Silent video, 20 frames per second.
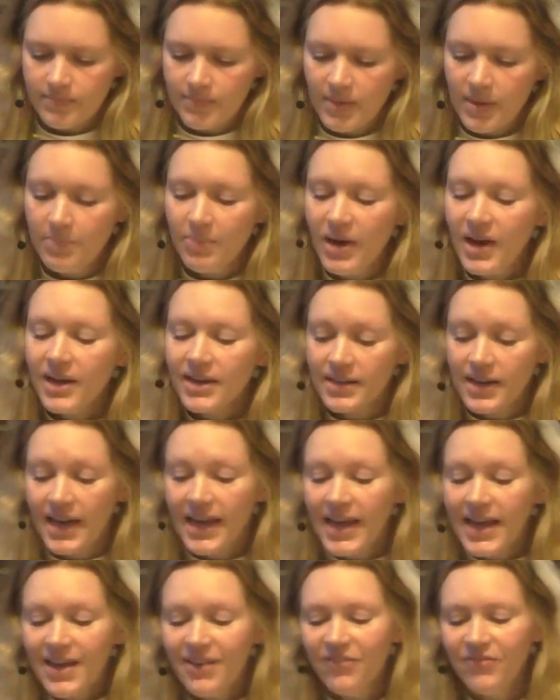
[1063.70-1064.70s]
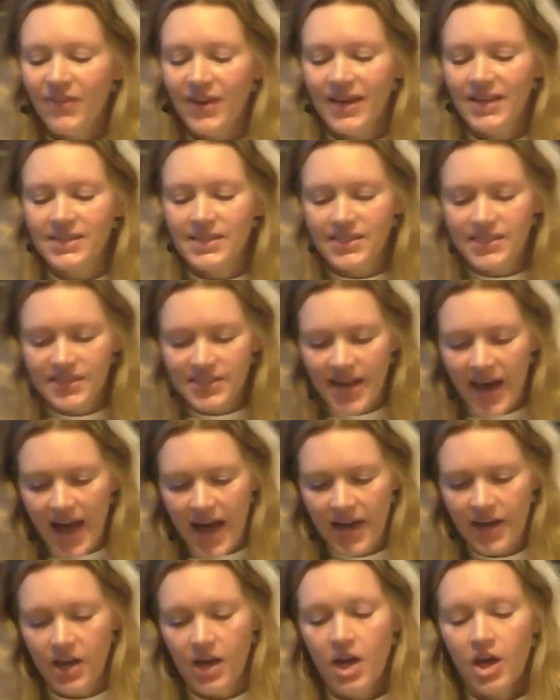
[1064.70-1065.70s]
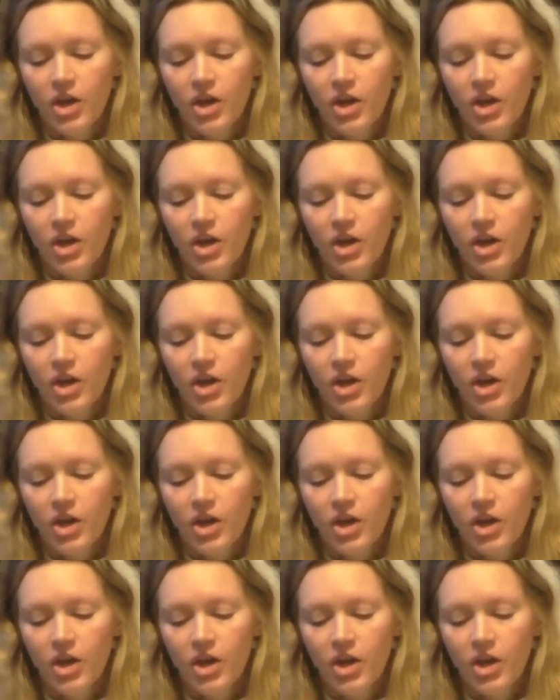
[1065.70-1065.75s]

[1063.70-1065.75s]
But if instead